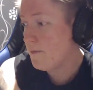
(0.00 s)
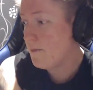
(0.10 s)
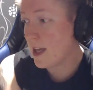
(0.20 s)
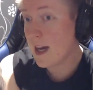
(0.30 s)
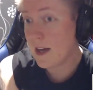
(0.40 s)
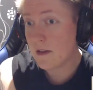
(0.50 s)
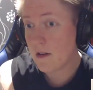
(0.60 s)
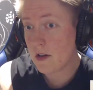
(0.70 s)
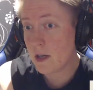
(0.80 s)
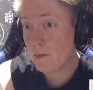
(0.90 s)
Yeah, there
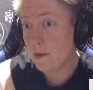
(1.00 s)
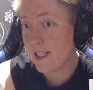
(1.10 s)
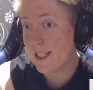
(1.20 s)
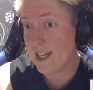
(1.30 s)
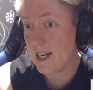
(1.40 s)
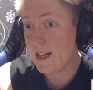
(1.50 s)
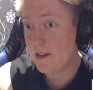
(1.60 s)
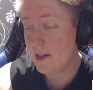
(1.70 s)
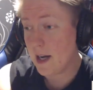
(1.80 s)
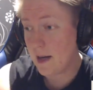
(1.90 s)
are a couple in there.
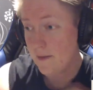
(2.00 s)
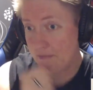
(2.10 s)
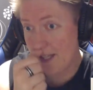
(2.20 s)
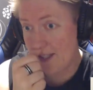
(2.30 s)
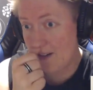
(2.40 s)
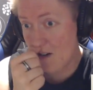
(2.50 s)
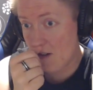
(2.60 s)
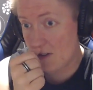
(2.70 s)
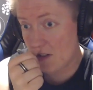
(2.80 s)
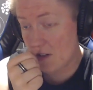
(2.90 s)
And there are
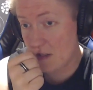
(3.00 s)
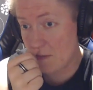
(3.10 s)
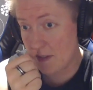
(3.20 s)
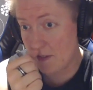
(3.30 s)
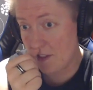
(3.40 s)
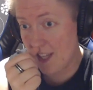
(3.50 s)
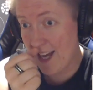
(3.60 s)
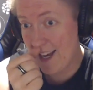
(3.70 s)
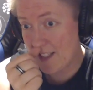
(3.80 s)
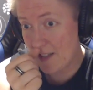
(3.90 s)
also a couple of
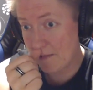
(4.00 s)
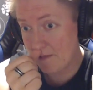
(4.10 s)
flares.